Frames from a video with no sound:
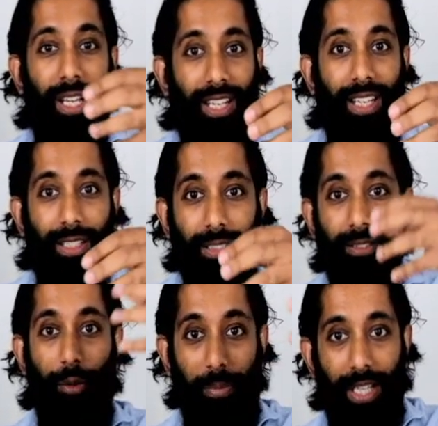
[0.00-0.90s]
need,
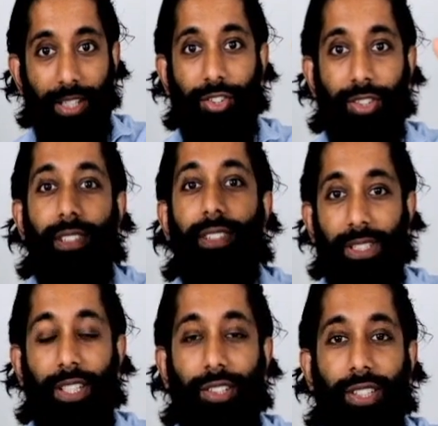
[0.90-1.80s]
patients
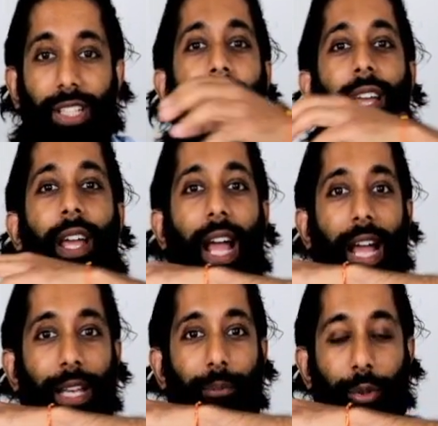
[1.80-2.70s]
potentially,
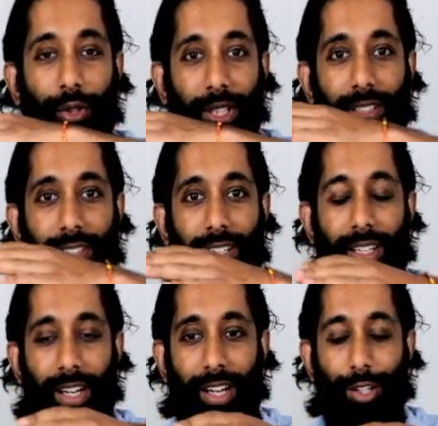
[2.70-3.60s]
and putting
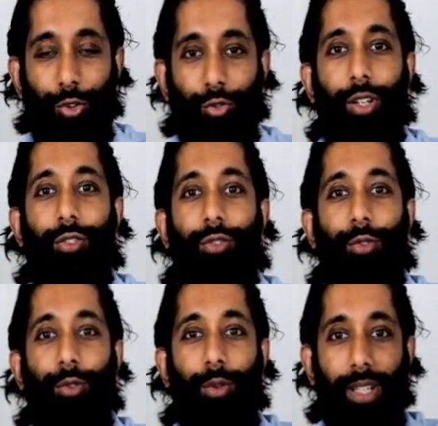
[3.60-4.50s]
a drug
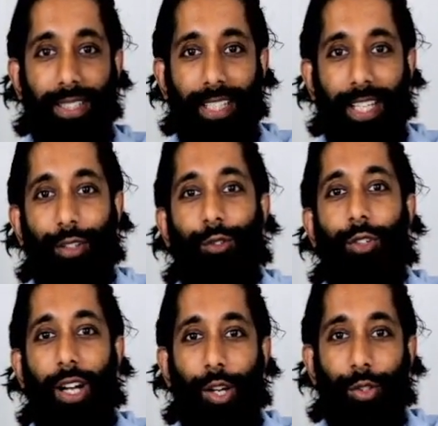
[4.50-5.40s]
through a set of
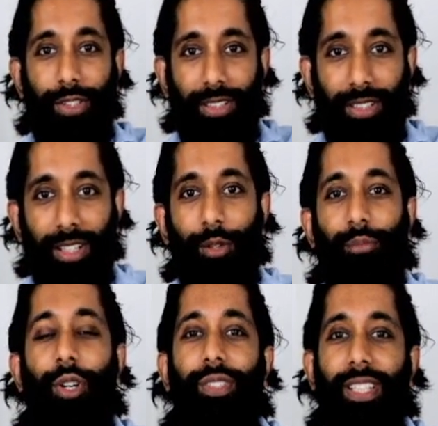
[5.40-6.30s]
trials and
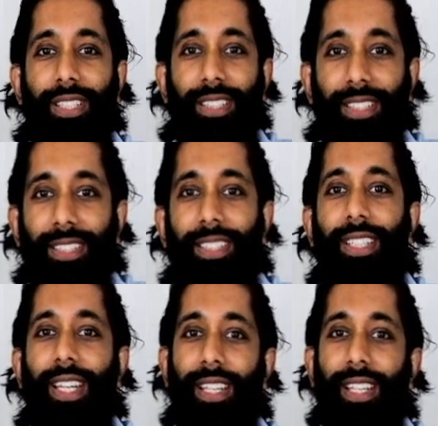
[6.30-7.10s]
processes to get